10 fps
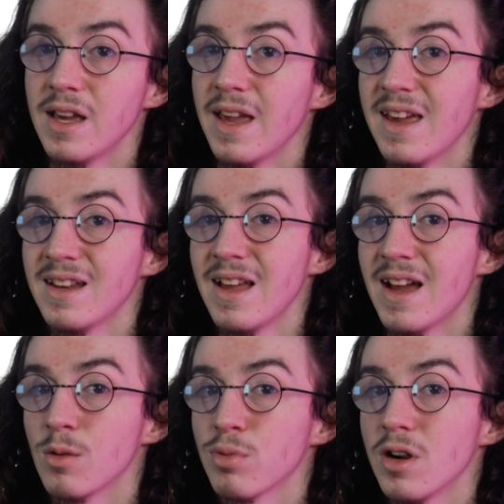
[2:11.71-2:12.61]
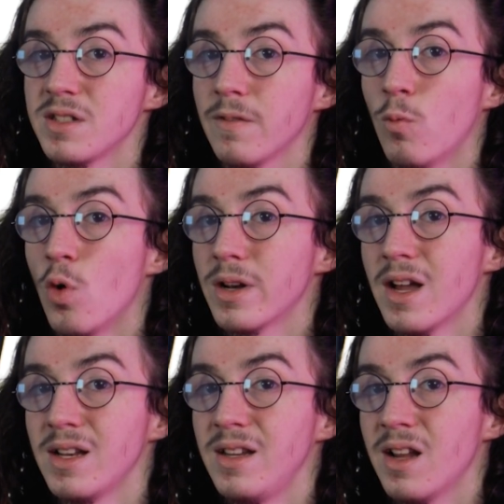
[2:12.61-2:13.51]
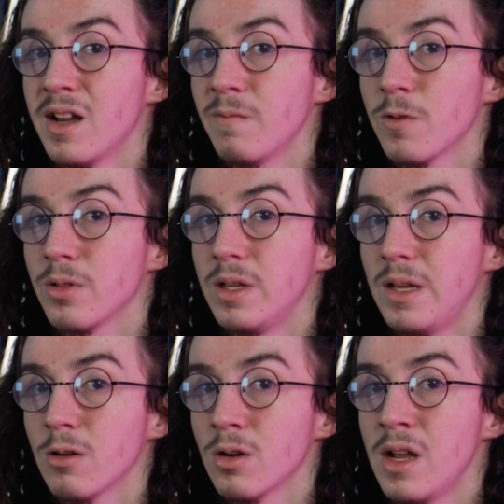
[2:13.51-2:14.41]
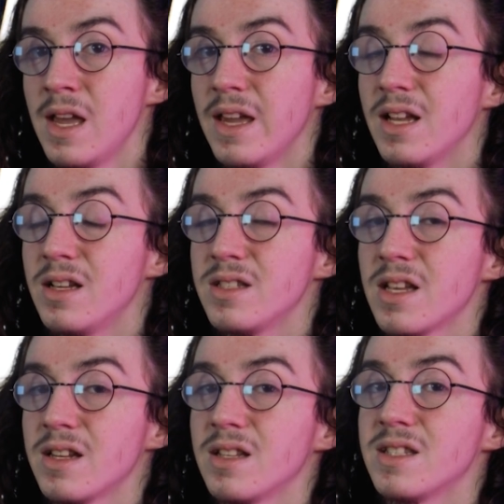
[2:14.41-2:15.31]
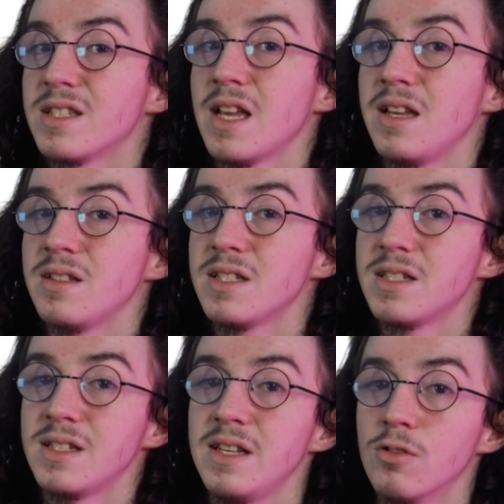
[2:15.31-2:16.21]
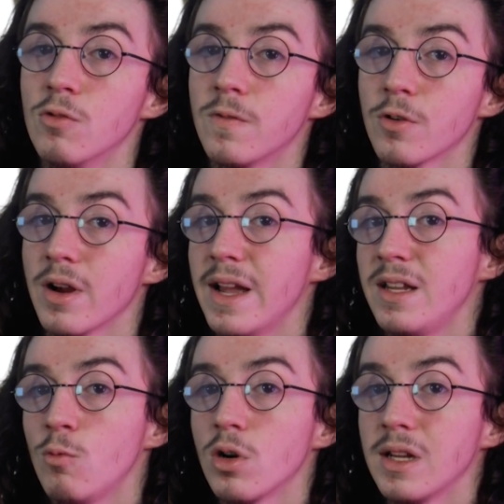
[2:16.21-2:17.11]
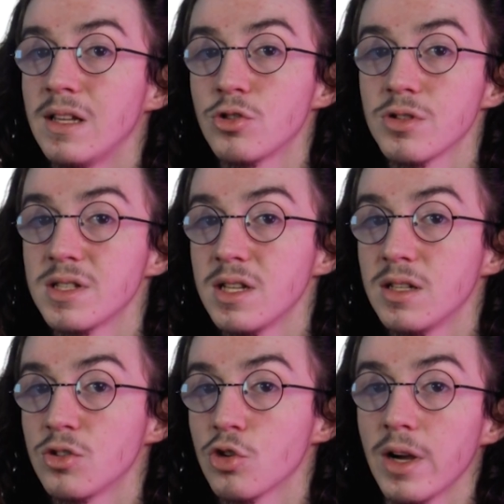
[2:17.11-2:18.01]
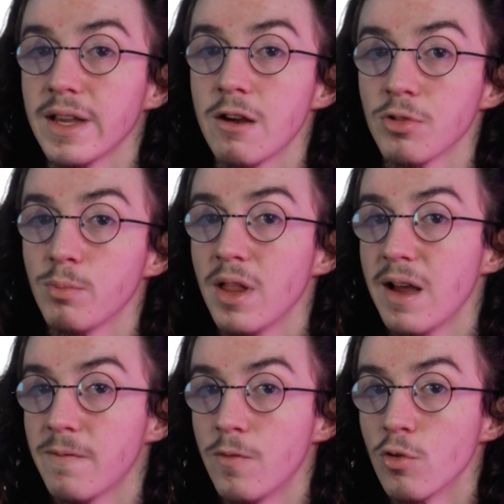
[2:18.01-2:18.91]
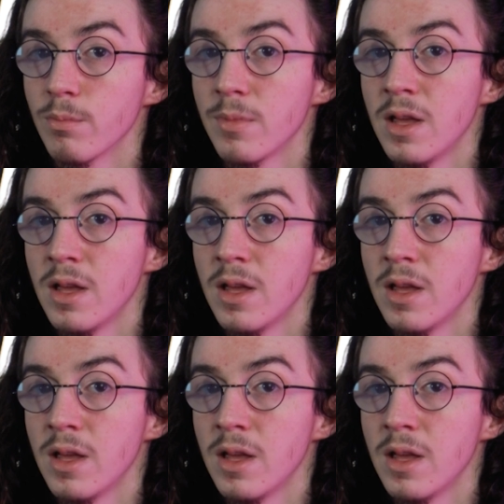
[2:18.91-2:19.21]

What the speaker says: And at a price of $1.99 for the year, it is an insane steal for anyone interested in trying out the platform.